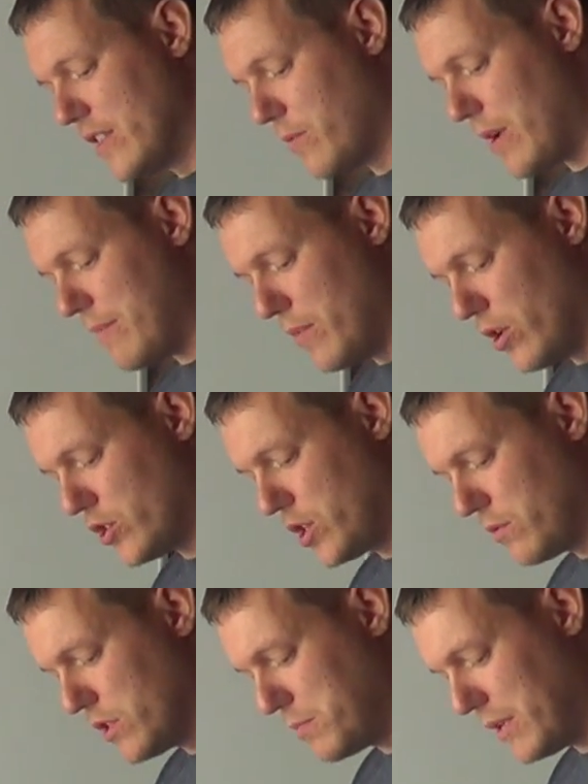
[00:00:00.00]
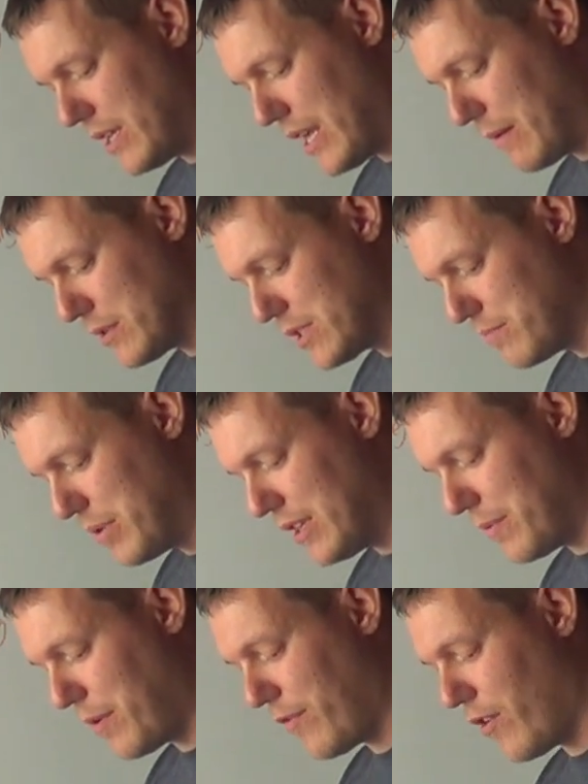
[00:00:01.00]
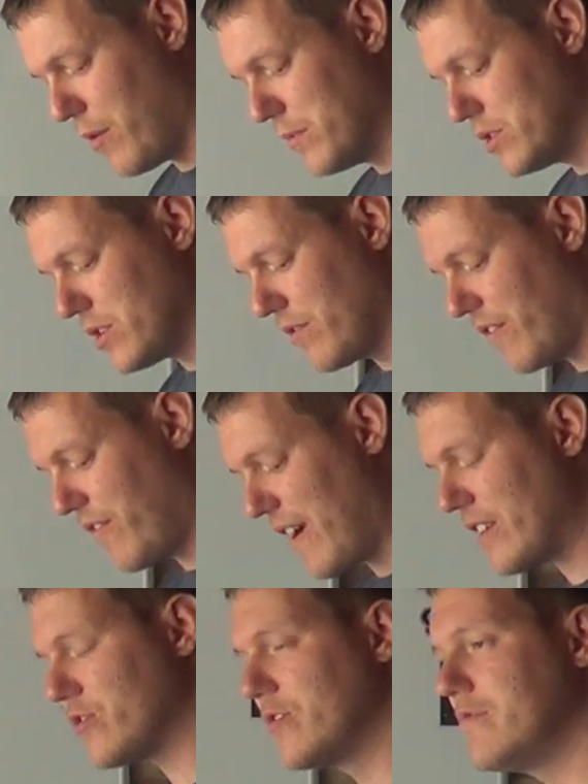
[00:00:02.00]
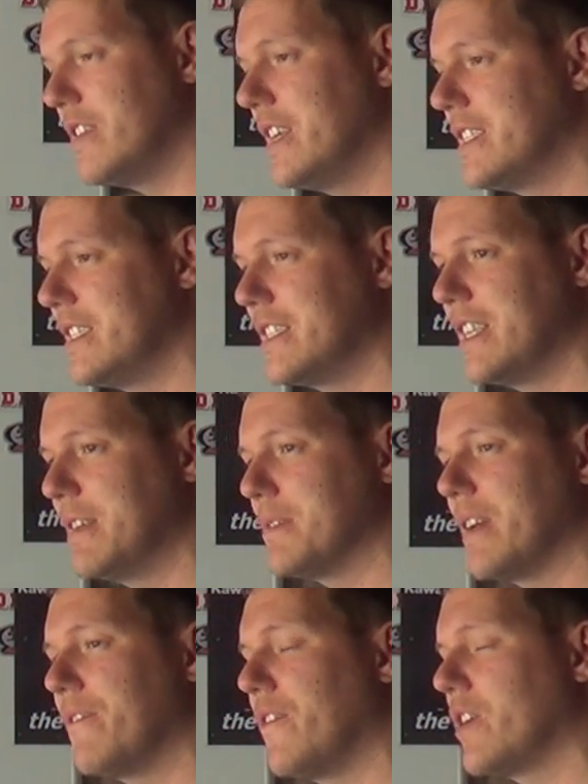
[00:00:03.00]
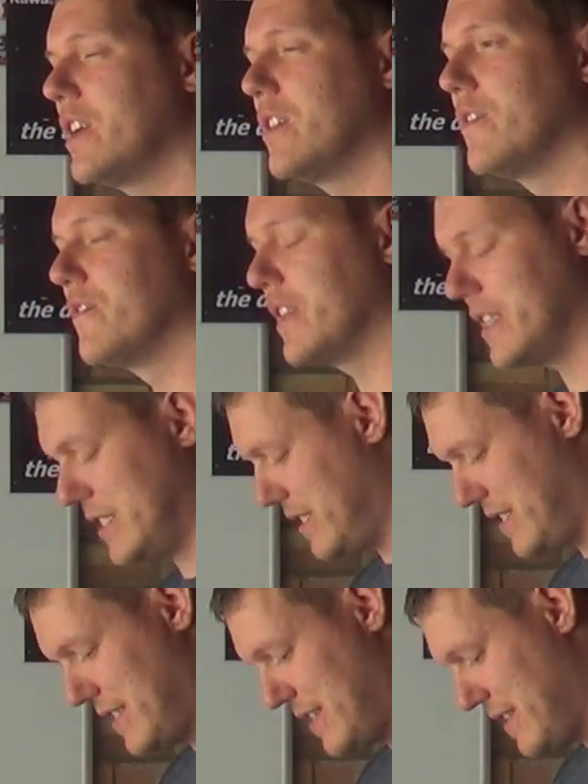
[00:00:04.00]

the way Mototune has been able to beat the performance of the factory racing teams, I fucking love this.